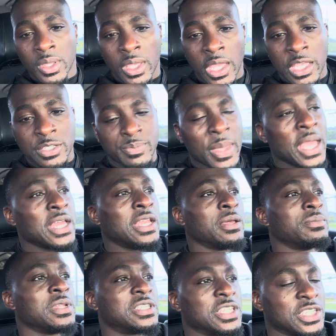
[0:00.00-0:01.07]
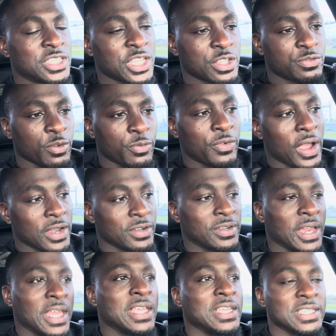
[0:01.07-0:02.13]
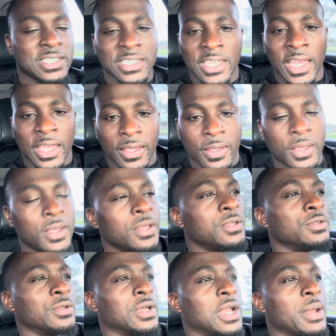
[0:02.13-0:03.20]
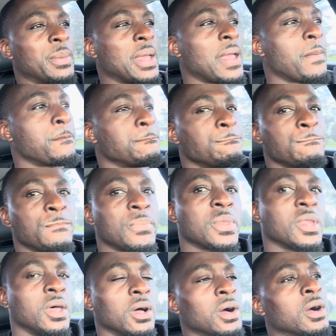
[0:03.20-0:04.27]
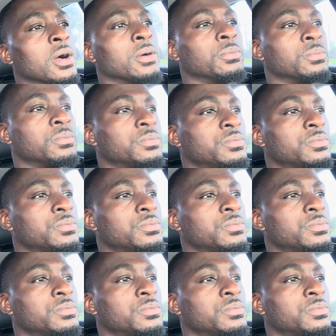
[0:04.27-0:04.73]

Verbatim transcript: it's made him the successful fighter that he is today. You get what I mean? Um,